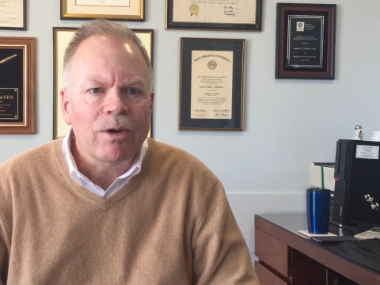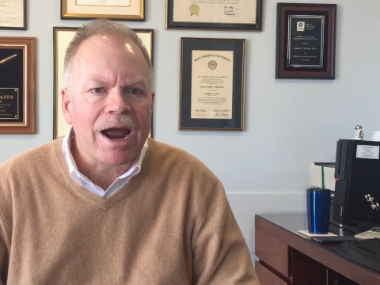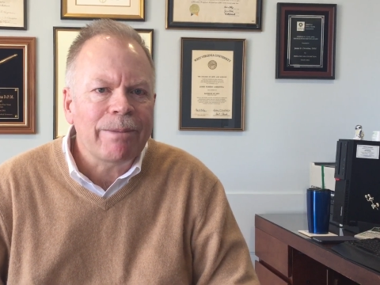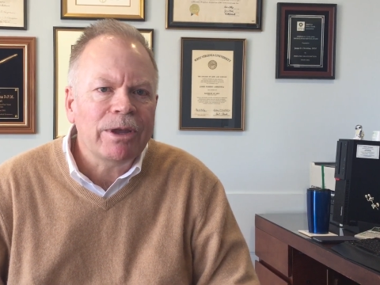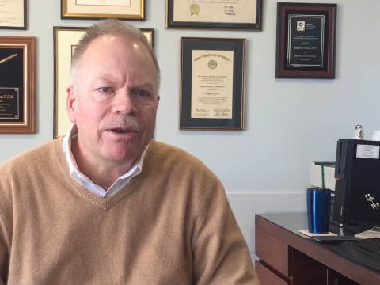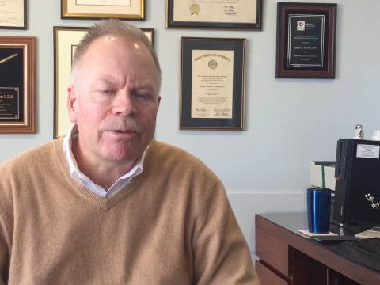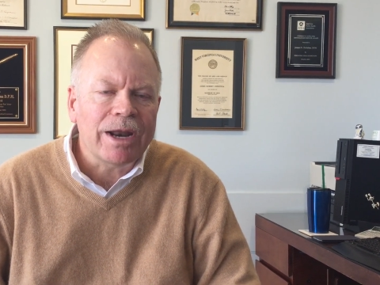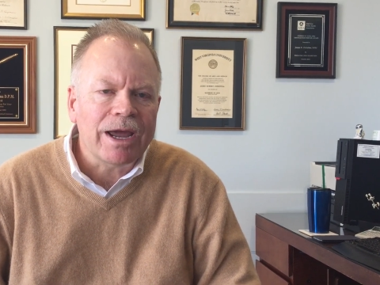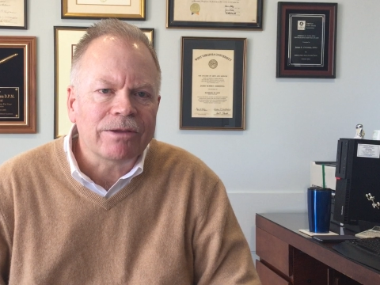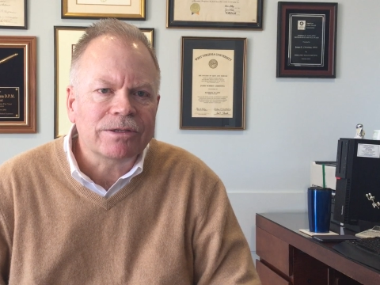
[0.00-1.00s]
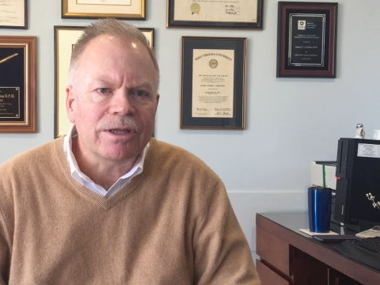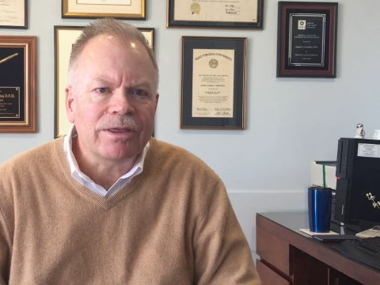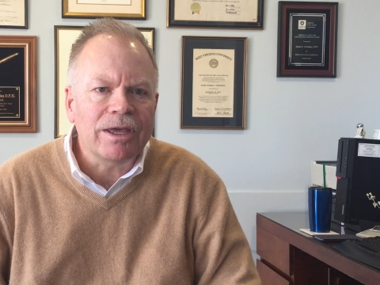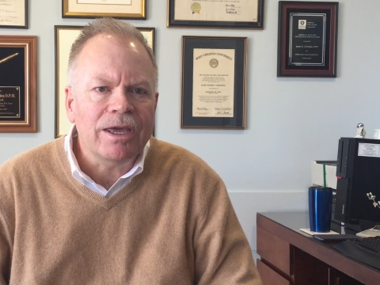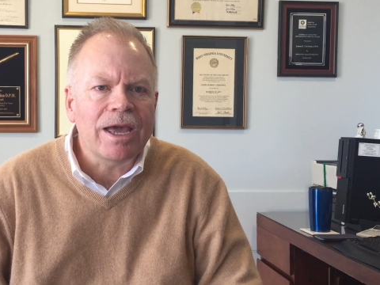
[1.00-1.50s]
We're happy to announce
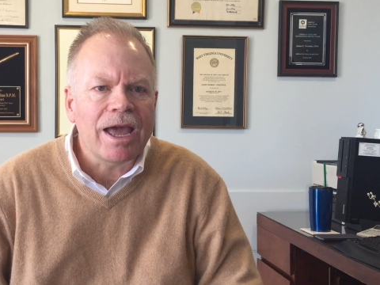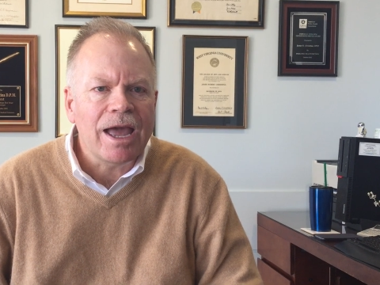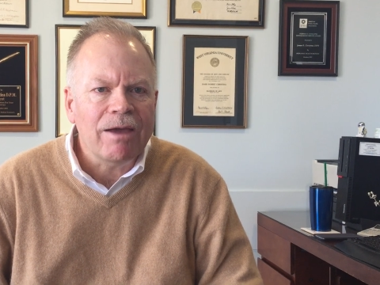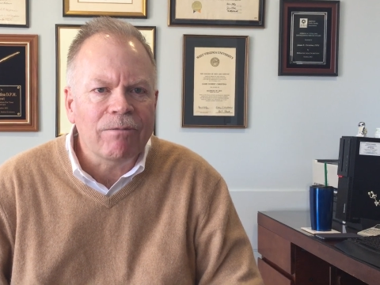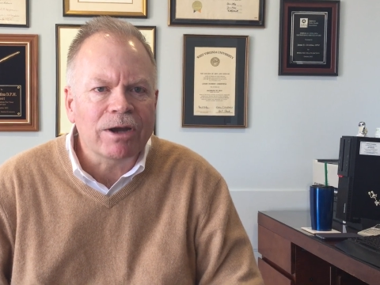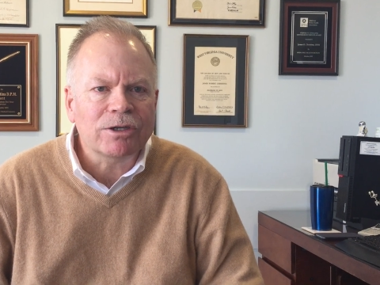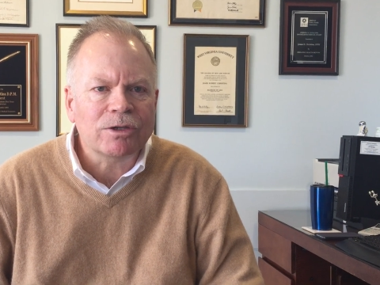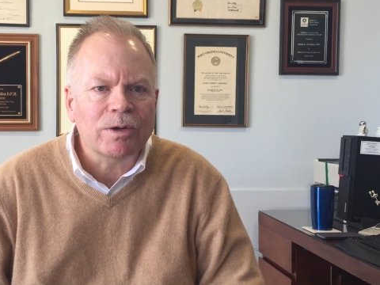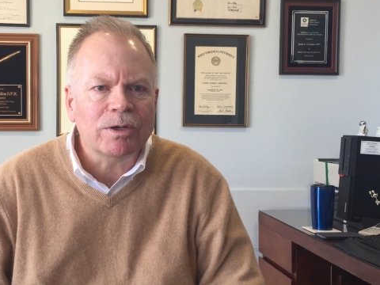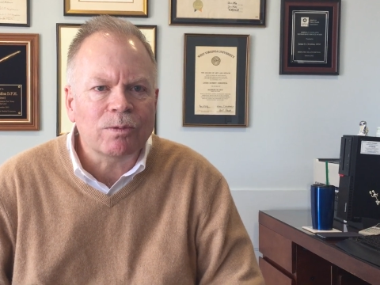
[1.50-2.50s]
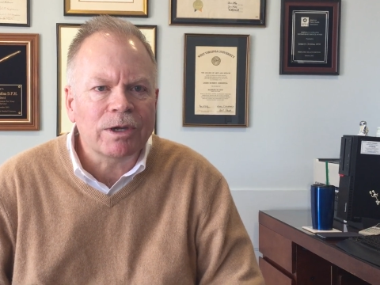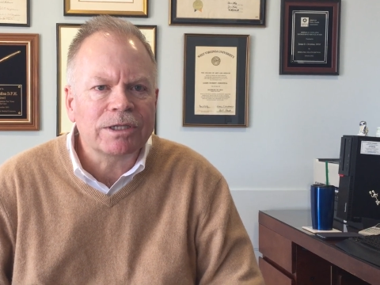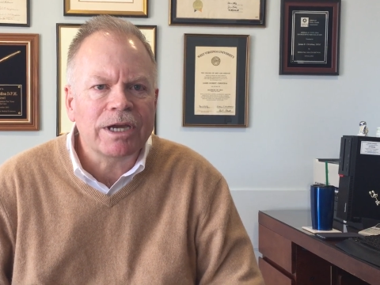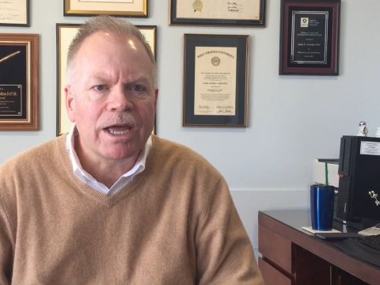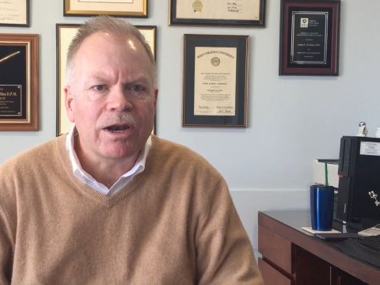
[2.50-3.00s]
that the registry is
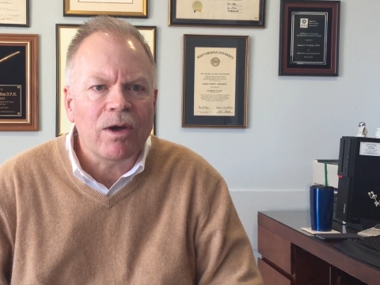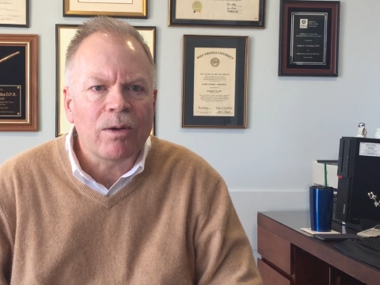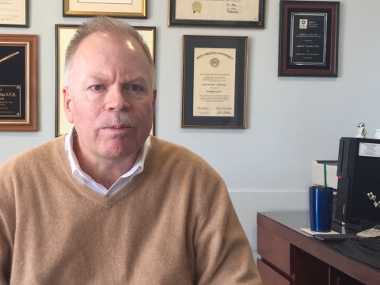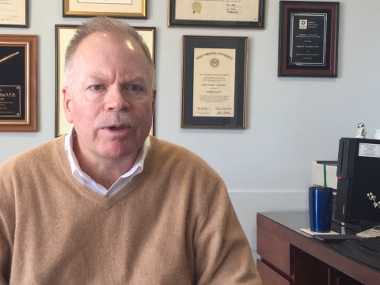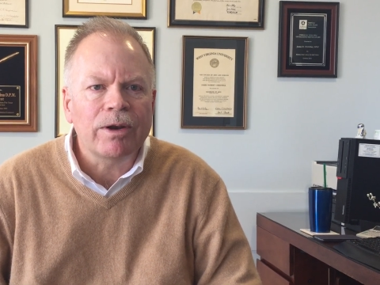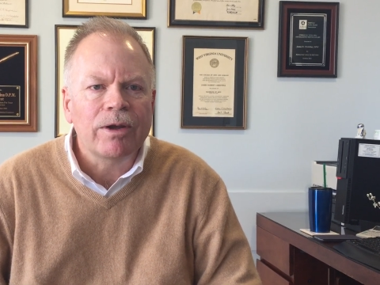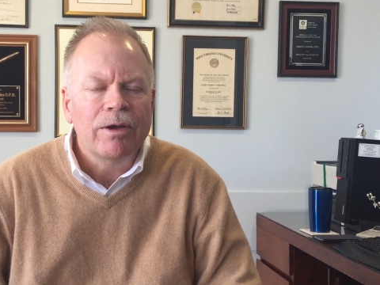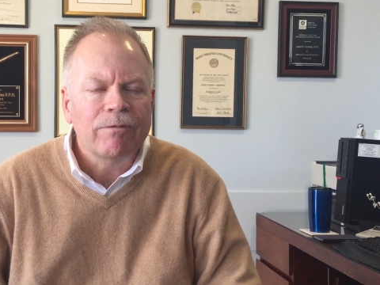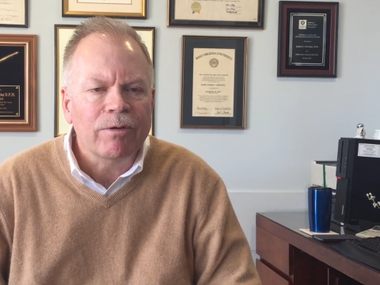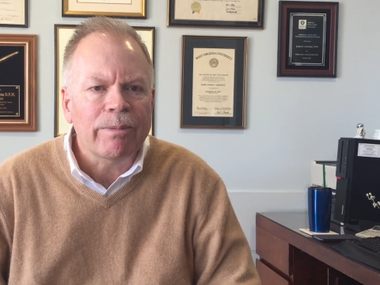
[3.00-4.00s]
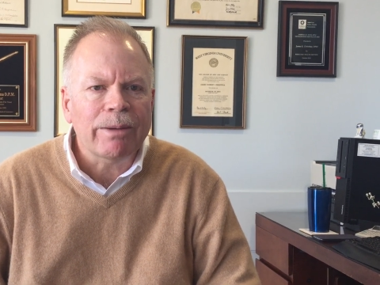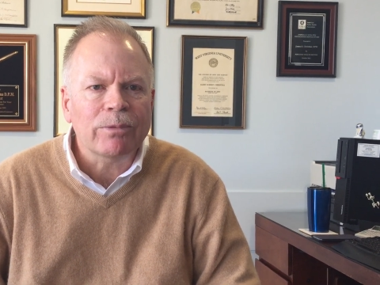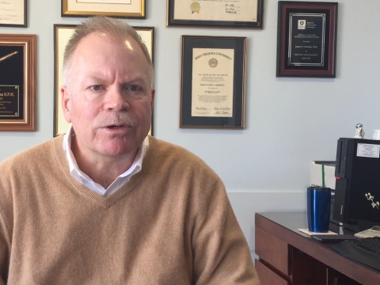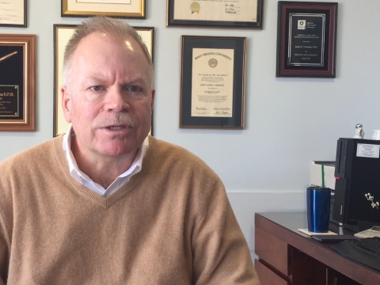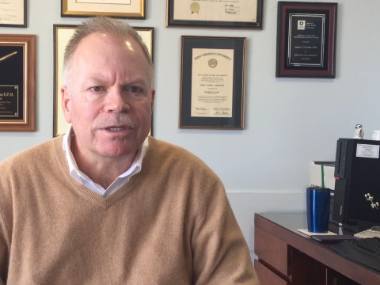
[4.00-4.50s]
once again open for
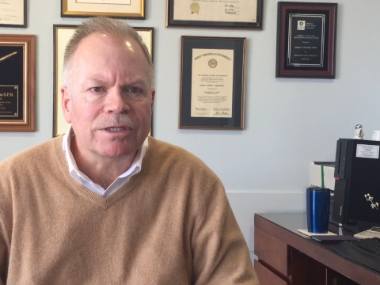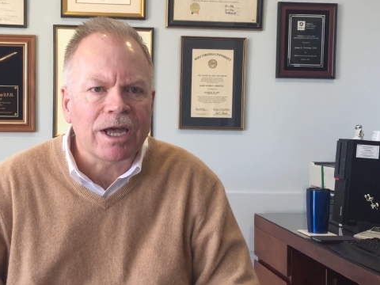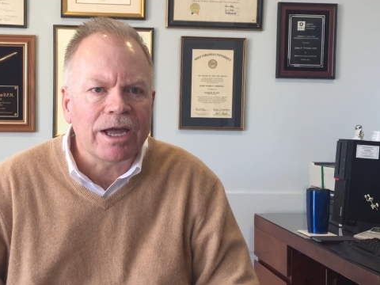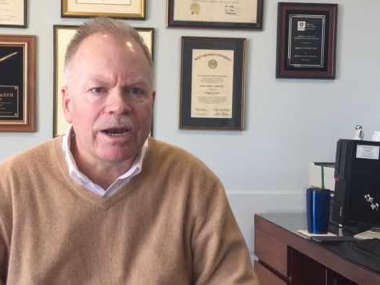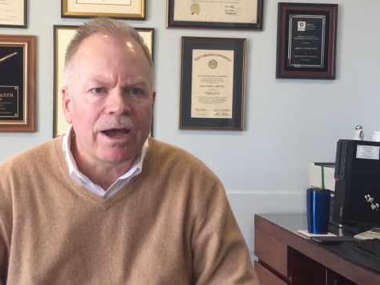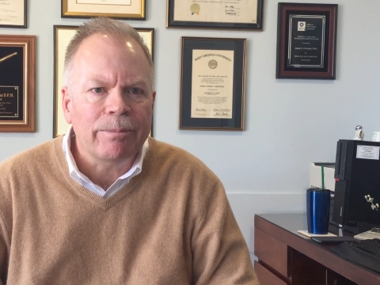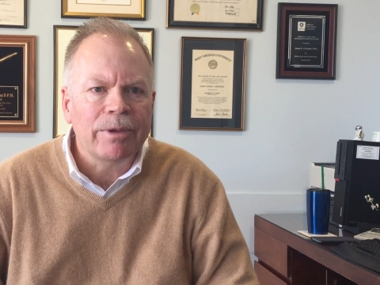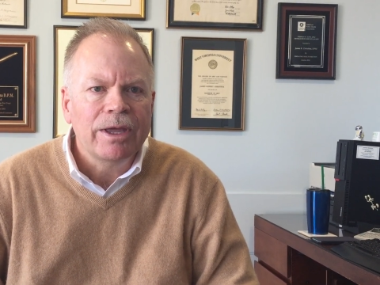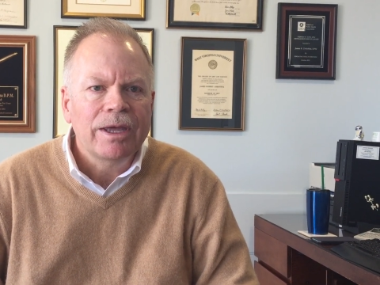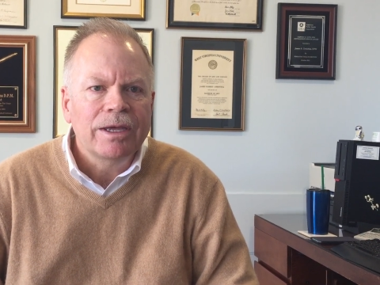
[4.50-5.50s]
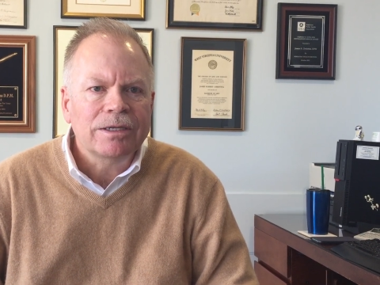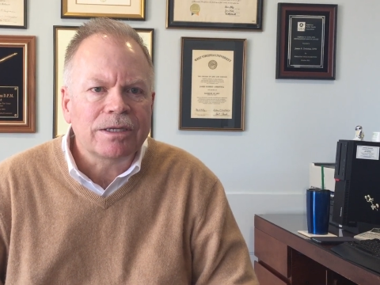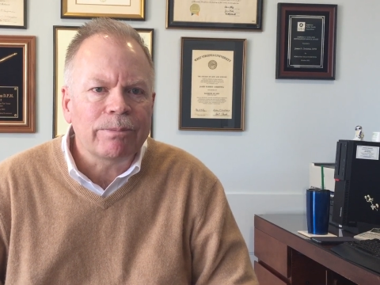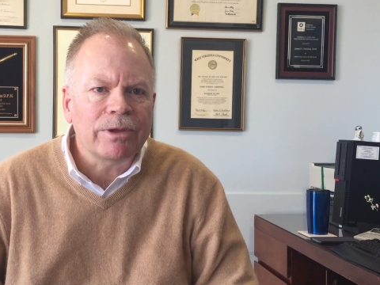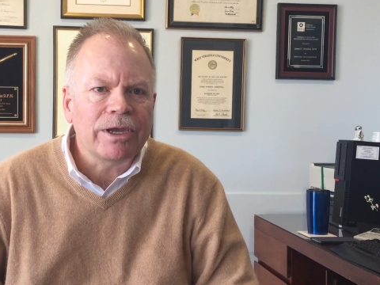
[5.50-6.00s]
members to sign up.
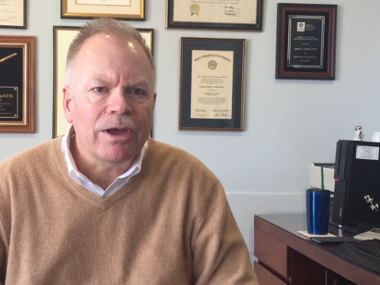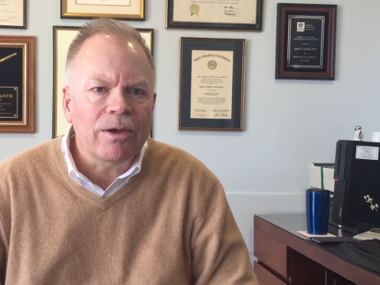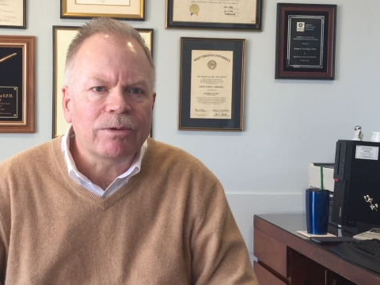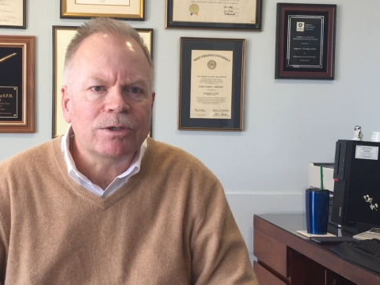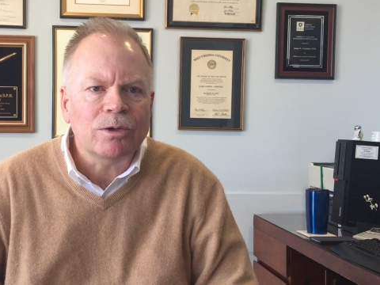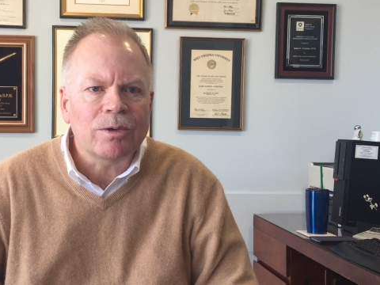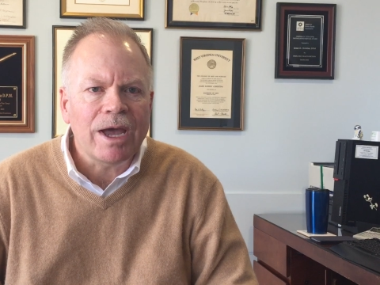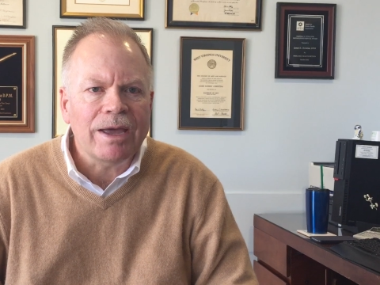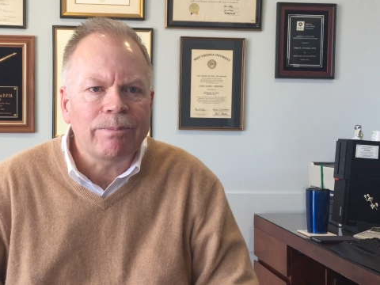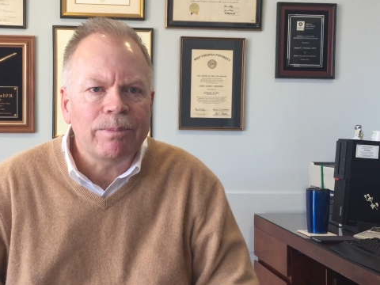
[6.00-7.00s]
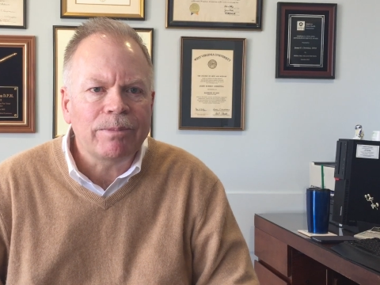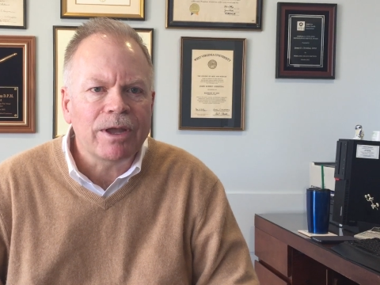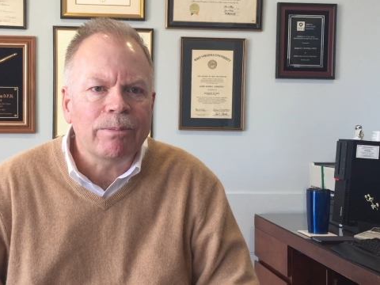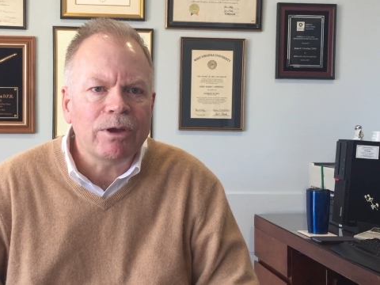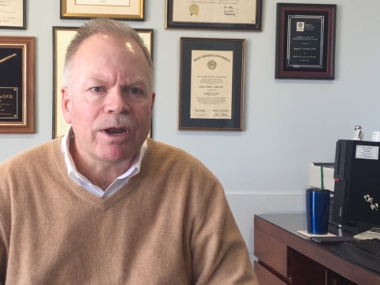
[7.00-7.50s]
Simply go to
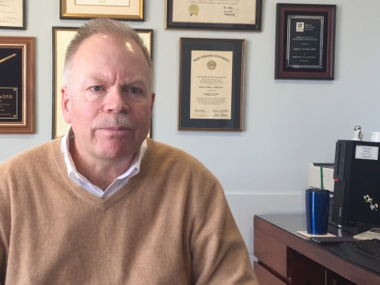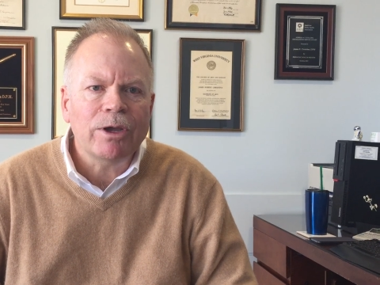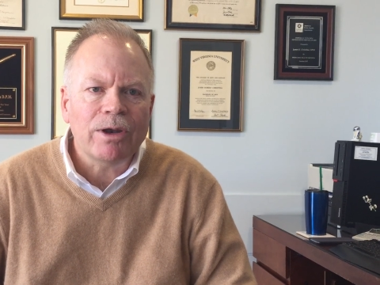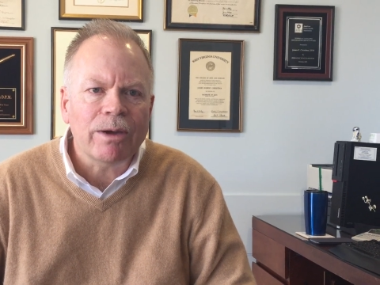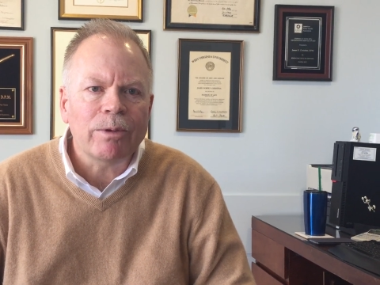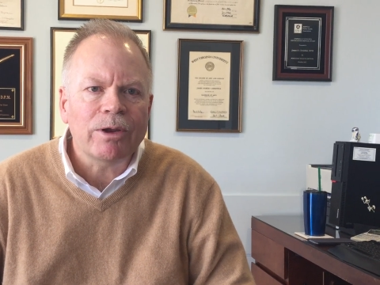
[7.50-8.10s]
www.apma.org